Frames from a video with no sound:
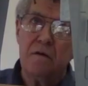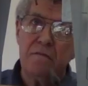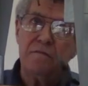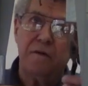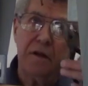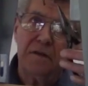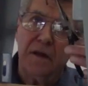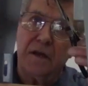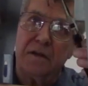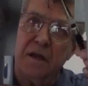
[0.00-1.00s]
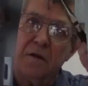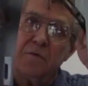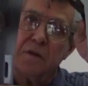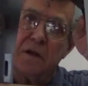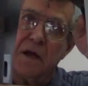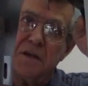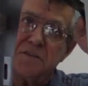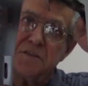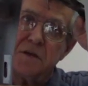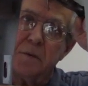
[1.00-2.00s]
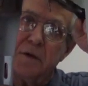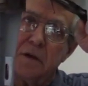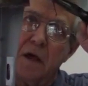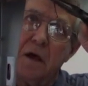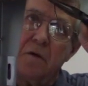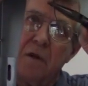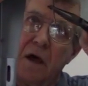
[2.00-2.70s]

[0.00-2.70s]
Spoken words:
Fun technique when the glass is coming down.